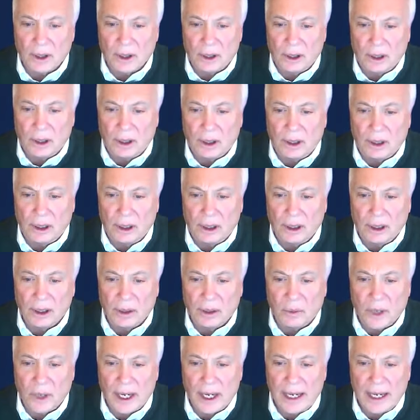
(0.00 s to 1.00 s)
all
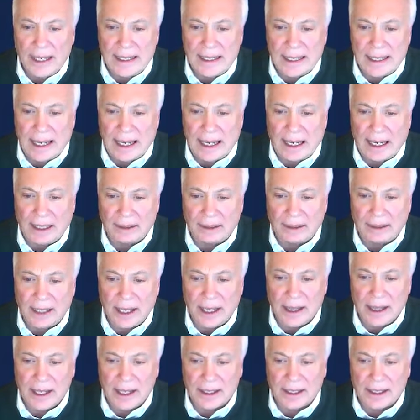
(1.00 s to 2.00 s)
the way down,
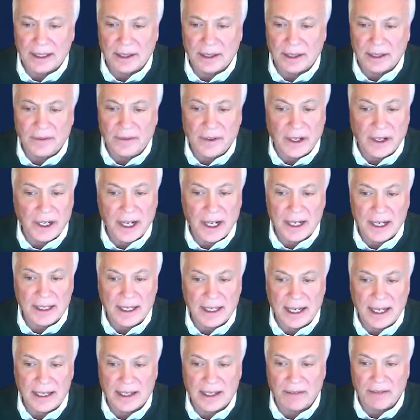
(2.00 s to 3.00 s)
and this is a very
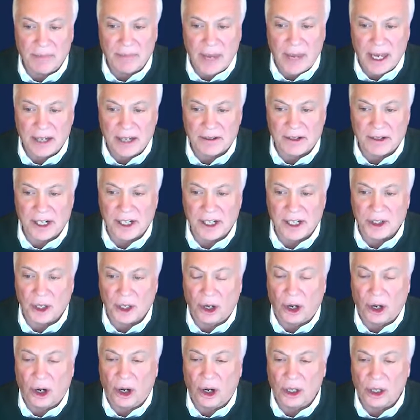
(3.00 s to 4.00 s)
extensive matrix,
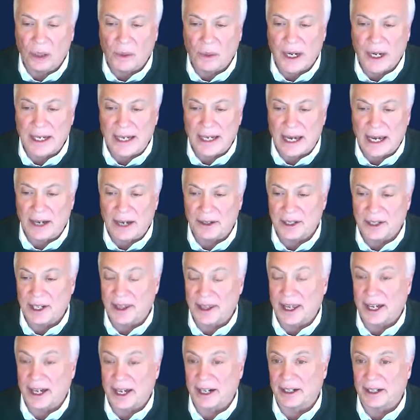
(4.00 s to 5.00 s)
all the way down to
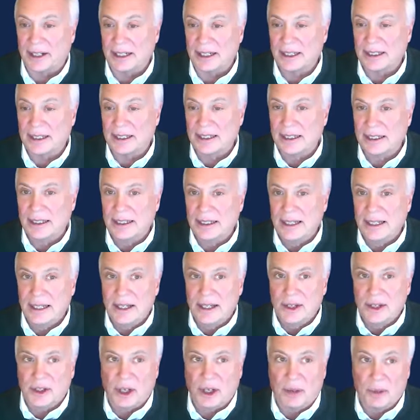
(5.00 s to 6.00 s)
there.
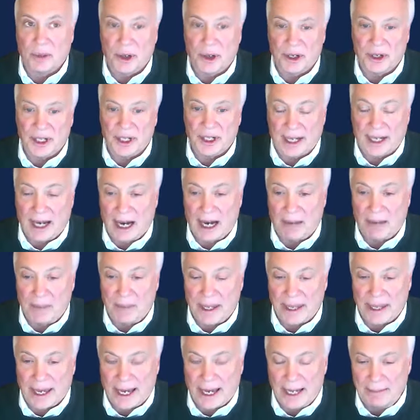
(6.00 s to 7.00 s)
So I'm going to copy
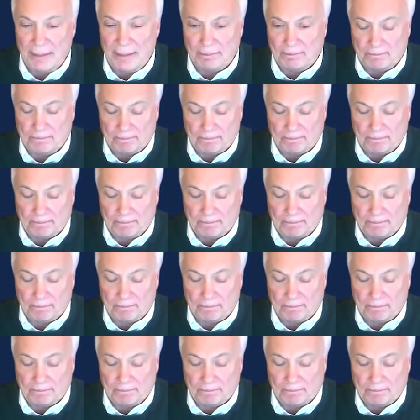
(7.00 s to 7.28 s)
that,